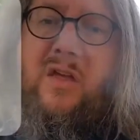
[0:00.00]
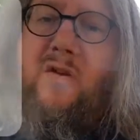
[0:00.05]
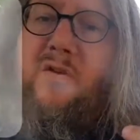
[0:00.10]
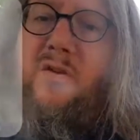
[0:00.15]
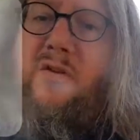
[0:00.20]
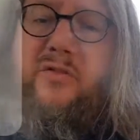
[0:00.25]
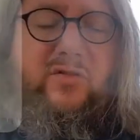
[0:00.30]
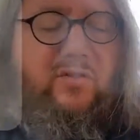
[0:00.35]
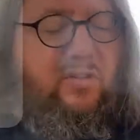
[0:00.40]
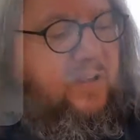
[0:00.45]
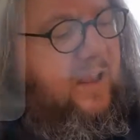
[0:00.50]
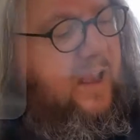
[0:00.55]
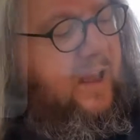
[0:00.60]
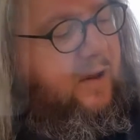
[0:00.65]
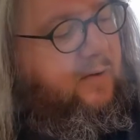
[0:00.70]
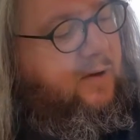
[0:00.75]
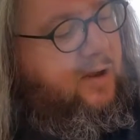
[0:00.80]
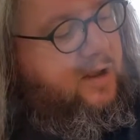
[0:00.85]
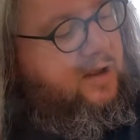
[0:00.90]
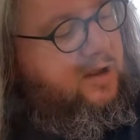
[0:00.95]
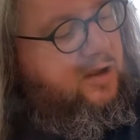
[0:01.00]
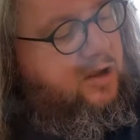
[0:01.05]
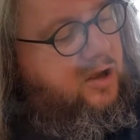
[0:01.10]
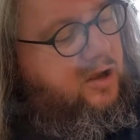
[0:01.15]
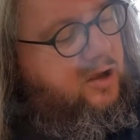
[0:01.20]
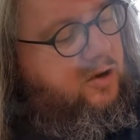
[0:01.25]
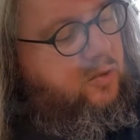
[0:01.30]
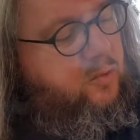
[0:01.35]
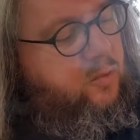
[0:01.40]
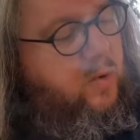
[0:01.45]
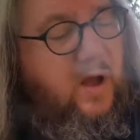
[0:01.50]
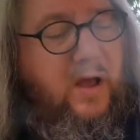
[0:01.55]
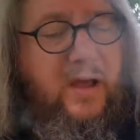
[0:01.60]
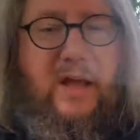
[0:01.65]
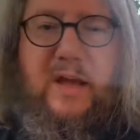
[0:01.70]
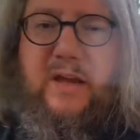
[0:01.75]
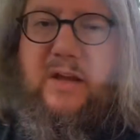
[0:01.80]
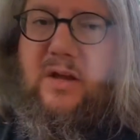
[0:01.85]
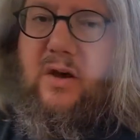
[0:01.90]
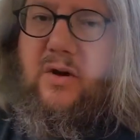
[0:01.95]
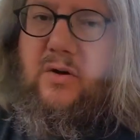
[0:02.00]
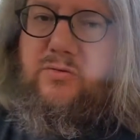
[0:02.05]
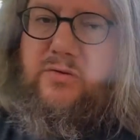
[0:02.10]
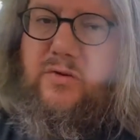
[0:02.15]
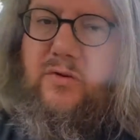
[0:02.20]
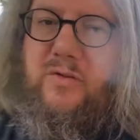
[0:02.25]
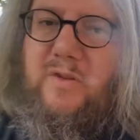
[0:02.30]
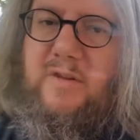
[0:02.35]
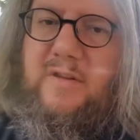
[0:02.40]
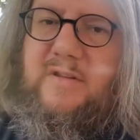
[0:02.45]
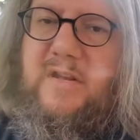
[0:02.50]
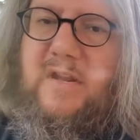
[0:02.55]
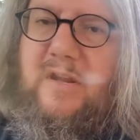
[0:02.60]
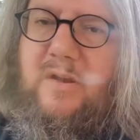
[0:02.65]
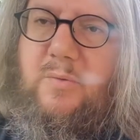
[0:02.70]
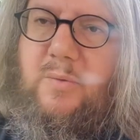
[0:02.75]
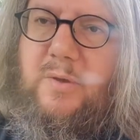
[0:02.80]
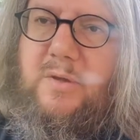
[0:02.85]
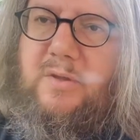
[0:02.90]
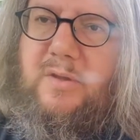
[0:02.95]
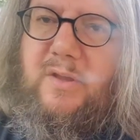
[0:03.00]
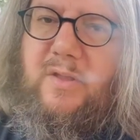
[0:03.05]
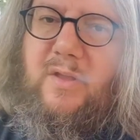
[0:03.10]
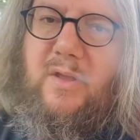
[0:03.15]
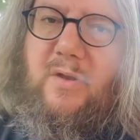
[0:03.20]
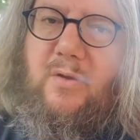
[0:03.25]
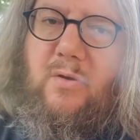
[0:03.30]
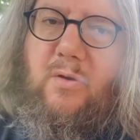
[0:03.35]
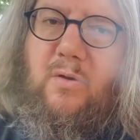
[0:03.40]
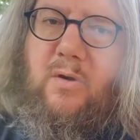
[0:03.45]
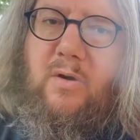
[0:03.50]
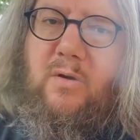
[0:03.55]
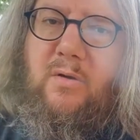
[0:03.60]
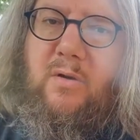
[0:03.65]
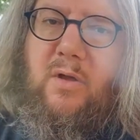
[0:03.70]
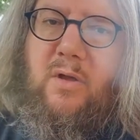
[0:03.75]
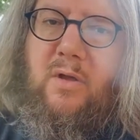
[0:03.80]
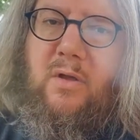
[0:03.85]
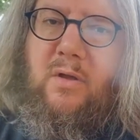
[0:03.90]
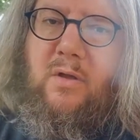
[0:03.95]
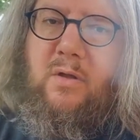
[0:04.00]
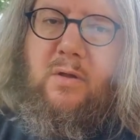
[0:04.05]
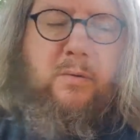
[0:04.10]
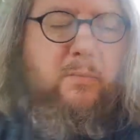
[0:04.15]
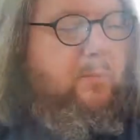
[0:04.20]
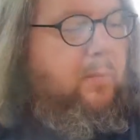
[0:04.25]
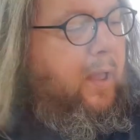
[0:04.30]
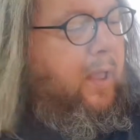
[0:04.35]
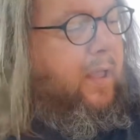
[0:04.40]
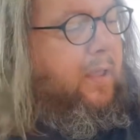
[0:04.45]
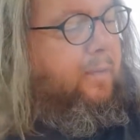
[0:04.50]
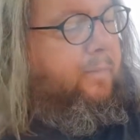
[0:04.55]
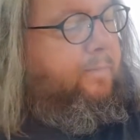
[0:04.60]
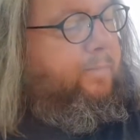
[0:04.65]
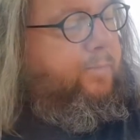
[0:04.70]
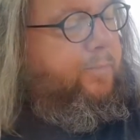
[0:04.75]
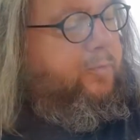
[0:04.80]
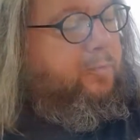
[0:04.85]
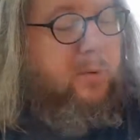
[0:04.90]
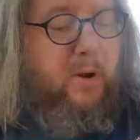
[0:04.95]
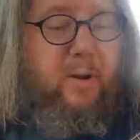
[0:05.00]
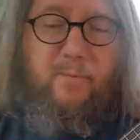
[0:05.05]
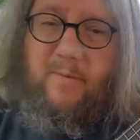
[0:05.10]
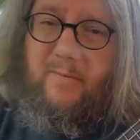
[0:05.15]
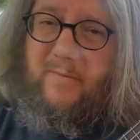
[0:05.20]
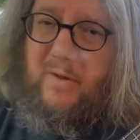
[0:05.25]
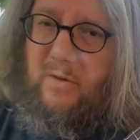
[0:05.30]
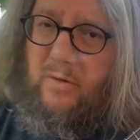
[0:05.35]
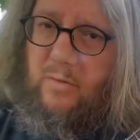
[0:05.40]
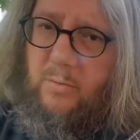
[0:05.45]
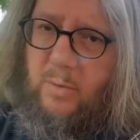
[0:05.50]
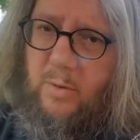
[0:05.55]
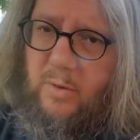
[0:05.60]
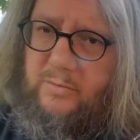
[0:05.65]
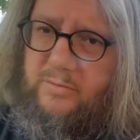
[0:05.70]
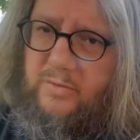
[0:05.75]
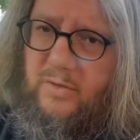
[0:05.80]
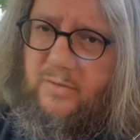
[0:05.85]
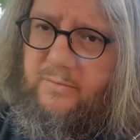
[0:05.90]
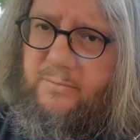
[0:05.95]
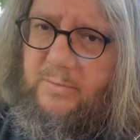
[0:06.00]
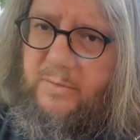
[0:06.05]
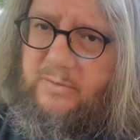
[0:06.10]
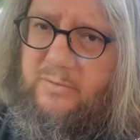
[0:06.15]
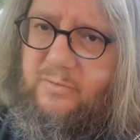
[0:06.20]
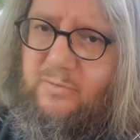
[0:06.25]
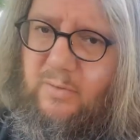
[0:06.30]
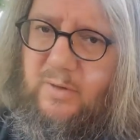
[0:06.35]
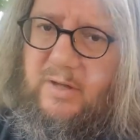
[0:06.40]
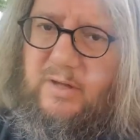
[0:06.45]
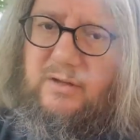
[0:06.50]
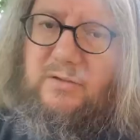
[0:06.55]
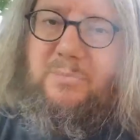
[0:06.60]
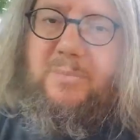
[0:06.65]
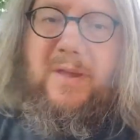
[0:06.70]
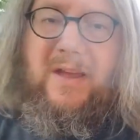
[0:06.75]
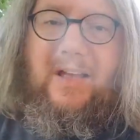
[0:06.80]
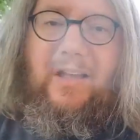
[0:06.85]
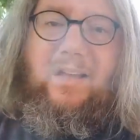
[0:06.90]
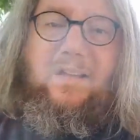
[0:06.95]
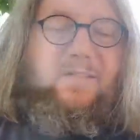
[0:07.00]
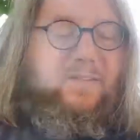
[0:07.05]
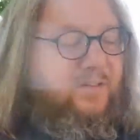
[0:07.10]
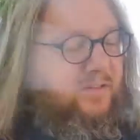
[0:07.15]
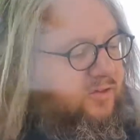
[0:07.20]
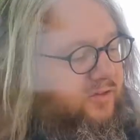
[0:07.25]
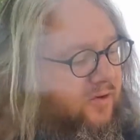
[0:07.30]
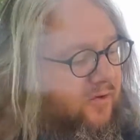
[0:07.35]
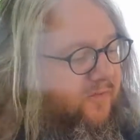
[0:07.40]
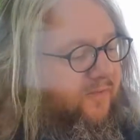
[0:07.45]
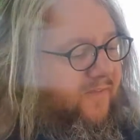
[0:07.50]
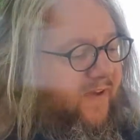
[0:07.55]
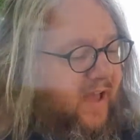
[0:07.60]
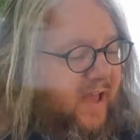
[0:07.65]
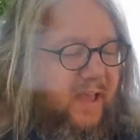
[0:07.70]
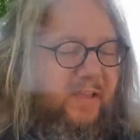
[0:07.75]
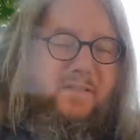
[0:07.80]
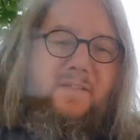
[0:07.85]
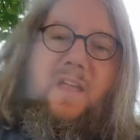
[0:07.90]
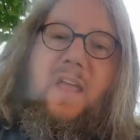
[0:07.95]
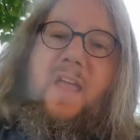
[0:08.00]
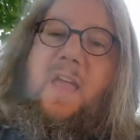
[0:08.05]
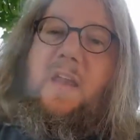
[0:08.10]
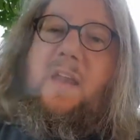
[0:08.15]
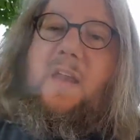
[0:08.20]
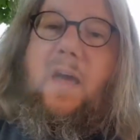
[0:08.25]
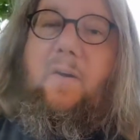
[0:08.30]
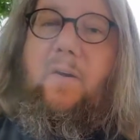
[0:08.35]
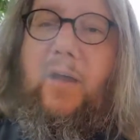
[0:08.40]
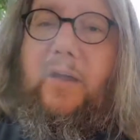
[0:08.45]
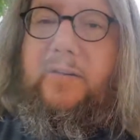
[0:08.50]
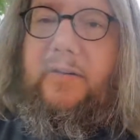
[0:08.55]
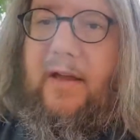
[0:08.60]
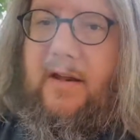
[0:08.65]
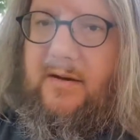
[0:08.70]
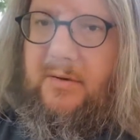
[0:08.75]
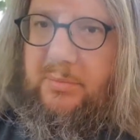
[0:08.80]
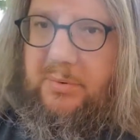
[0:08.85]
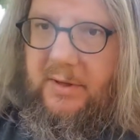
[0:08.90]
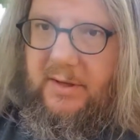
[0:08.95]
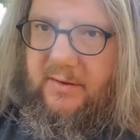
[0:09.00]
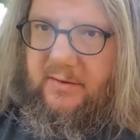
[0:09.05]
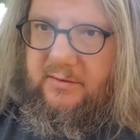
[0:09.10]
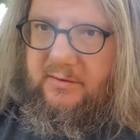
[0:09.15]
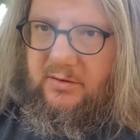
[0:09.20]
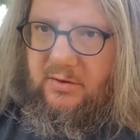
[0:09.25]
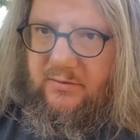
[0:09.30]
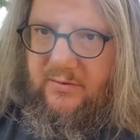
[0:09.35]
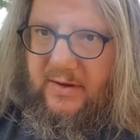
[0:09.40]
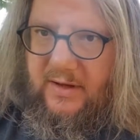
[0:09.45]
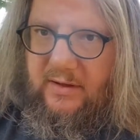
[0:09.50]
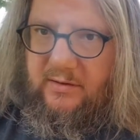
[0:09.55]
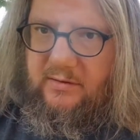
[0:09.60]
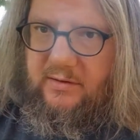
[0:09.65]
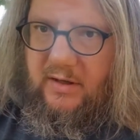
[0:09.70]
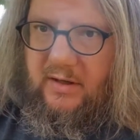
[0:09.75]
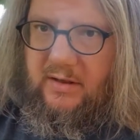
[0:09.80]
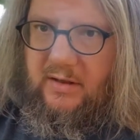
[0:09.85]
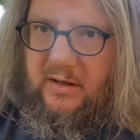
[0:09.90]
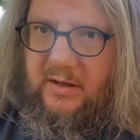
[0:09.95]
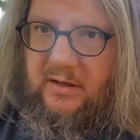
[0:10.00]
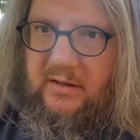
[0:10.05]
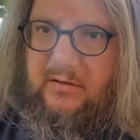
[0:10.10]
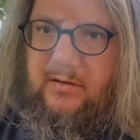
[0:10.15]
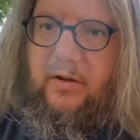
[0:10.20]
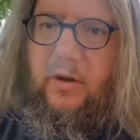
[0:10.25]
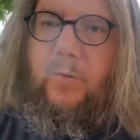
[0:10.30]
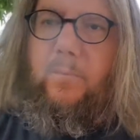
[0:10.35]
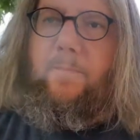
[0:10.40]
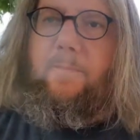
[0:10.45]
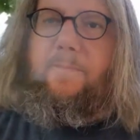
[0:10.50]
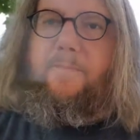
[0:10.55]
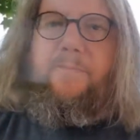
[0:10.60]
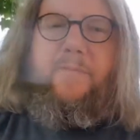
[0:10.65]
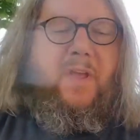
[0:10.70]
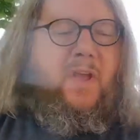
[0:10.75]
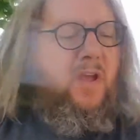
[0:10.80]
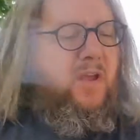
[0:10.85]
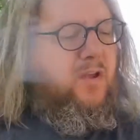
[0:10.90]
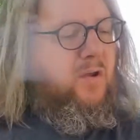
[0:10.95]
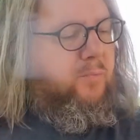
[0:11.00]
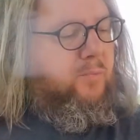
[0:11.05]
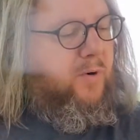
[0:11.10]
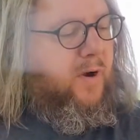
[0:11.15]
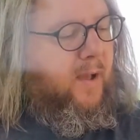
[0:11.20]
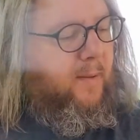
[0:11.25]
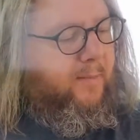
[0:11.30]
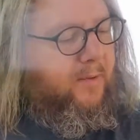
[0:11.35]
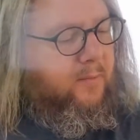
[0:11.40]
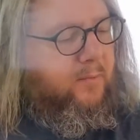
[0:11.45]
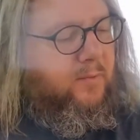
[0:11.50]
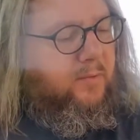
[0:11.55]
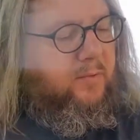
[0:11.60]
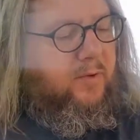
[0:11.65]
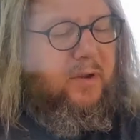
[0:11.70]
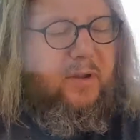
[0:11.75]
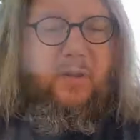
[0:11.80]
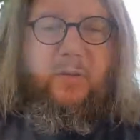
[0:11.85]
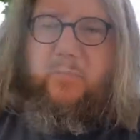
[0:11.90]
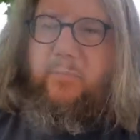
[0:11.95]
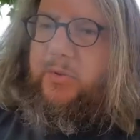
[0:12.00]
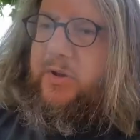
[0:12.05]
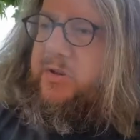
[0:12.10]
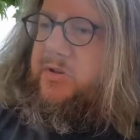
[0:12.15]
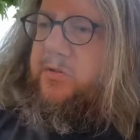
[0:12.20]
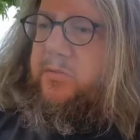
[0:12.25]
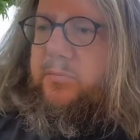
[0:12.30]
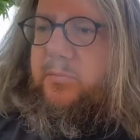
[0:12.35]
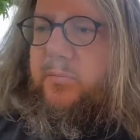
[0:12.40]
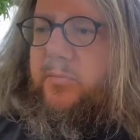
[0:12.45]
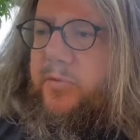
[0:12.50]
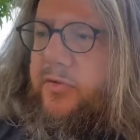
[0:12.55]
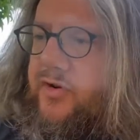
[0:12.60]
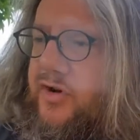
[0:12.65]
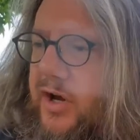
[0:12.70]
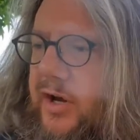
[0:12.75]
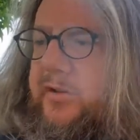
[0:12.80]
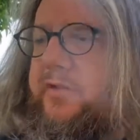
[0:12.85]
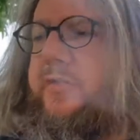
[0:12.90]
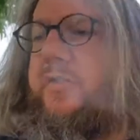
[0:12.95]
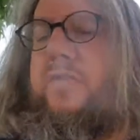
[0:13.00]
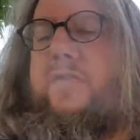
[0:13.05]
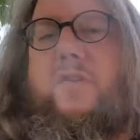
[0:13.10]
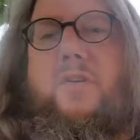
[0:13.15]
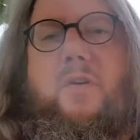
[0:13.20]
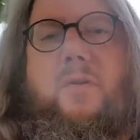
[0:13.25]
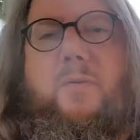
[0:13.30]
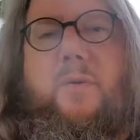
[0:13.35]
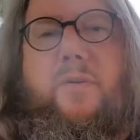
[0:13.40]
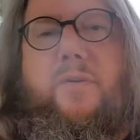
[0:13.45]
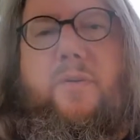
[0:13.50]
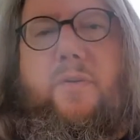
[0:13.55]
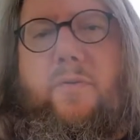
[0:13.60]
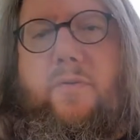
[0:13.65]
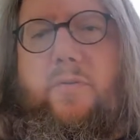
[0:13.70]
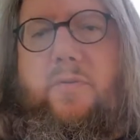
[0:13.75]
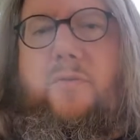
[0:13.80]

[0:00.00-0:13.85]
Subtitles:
You can see how I go, why I go to the D quickly though, or by spraying my finger across all 3 strings, because it's so fast. Now I tend to play this too fast, I think, so you probably would, it could be just as good with...